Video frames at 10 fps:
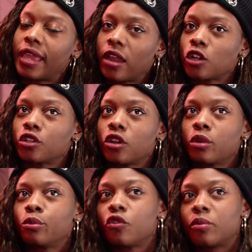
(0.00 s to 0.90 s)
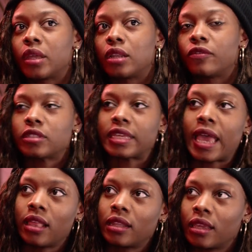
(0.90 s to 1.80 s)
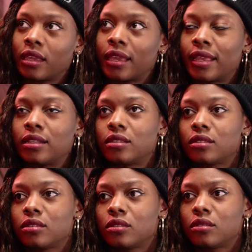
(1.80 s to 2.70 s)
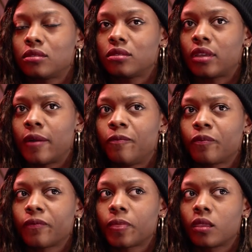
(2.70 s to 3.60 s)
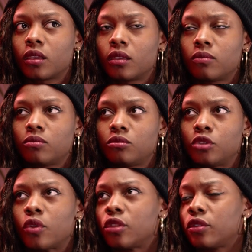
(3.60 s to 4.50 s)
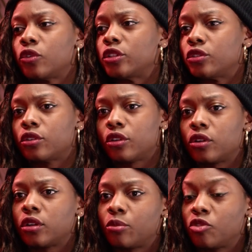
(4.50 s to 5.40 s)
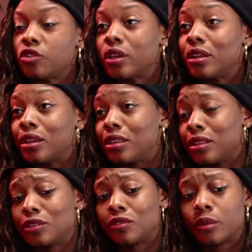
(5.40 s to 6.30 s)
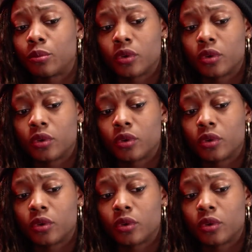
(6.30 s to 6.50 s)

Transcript: character and movement and physicality and um, know that their voices are heard and appreciated. And I think that's really